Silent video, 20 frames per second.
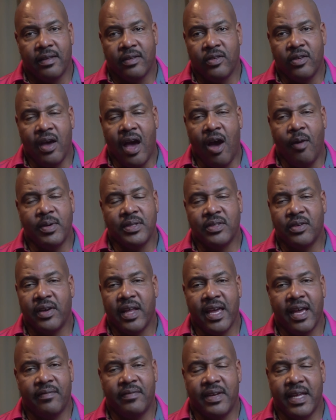you're always going
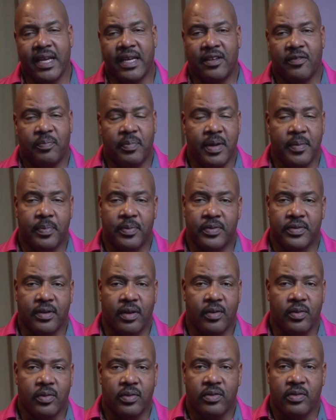to have negative people.
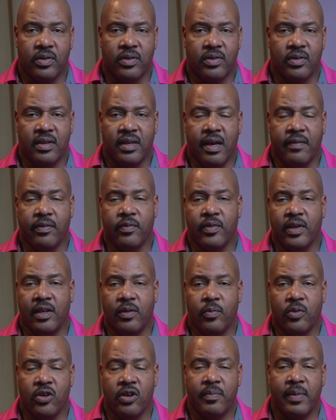So you never really
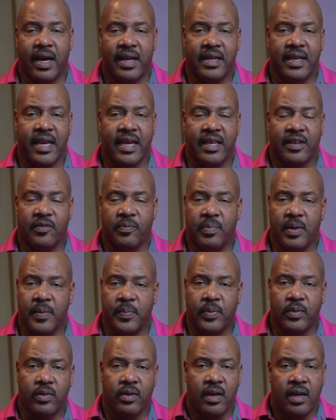worry about negative
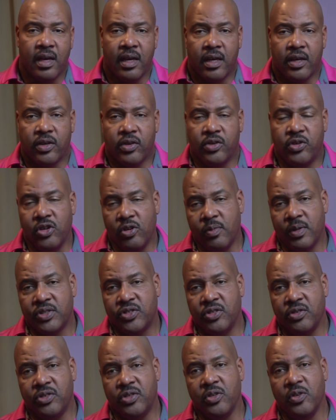people. You do
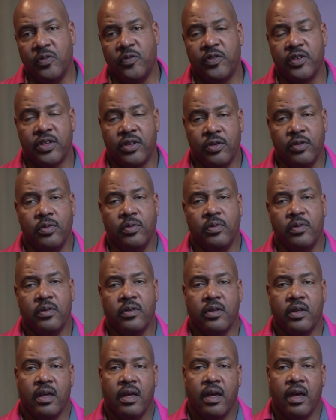what you do for you.
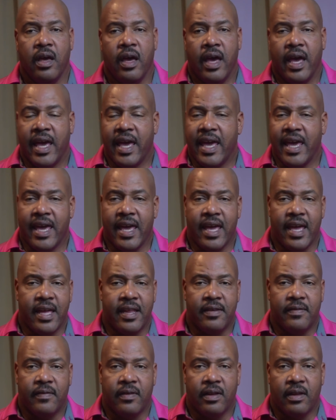
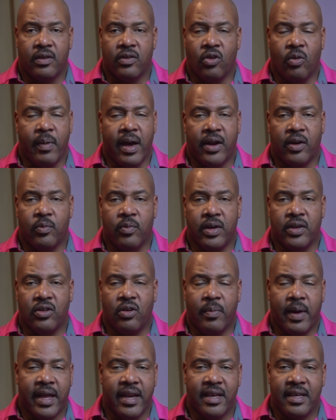And no matter what
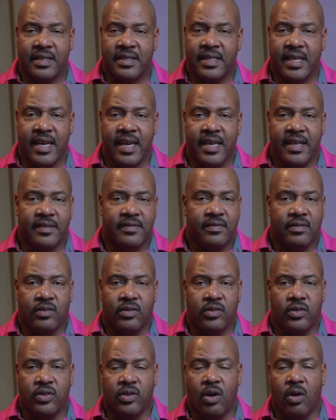nobody else says,
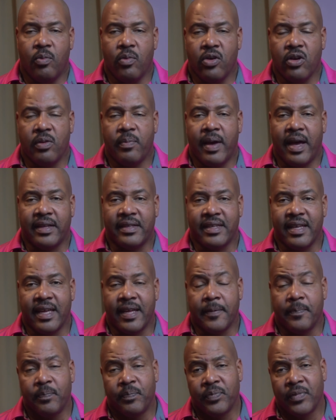you don't worry about
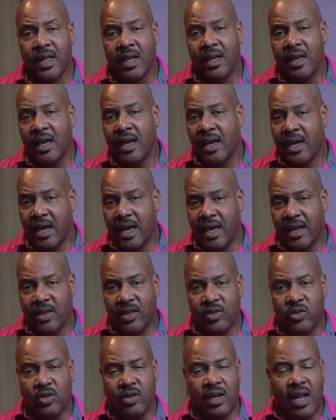that.
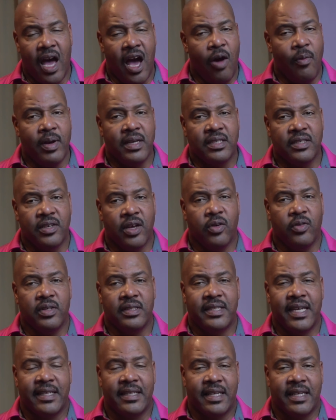You'll always
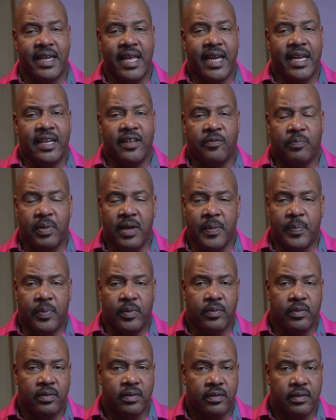notice that the negative
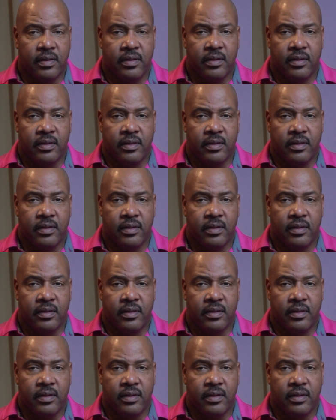people